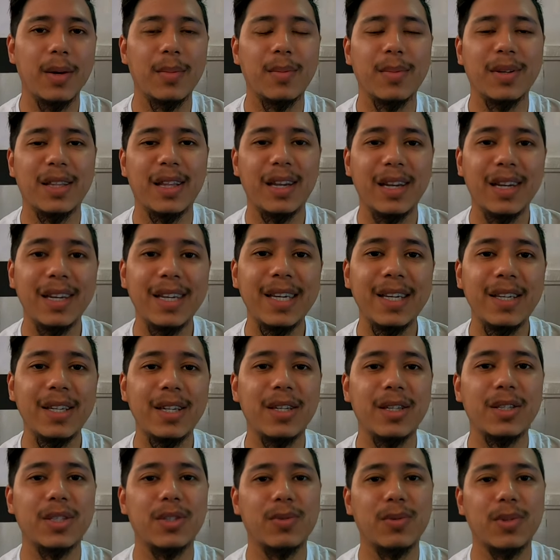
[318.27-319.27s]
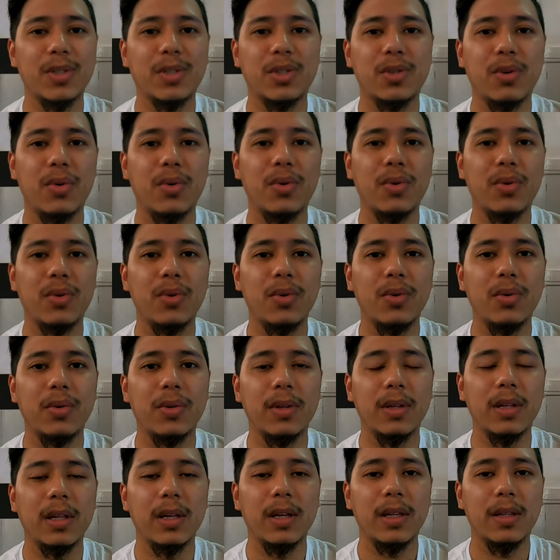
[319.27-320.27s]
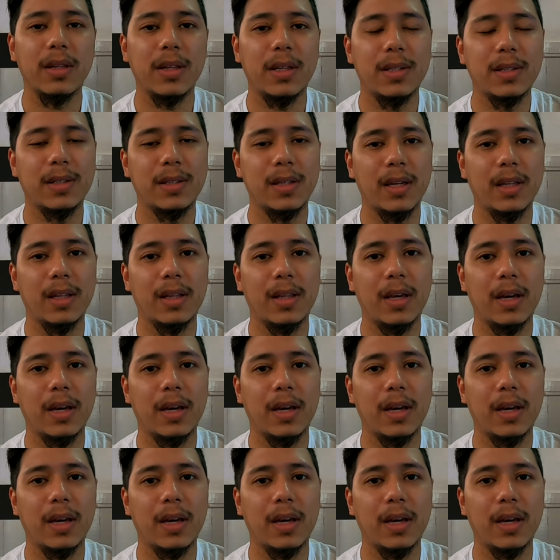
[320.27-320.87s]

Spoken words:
But the leaders were so cool. They said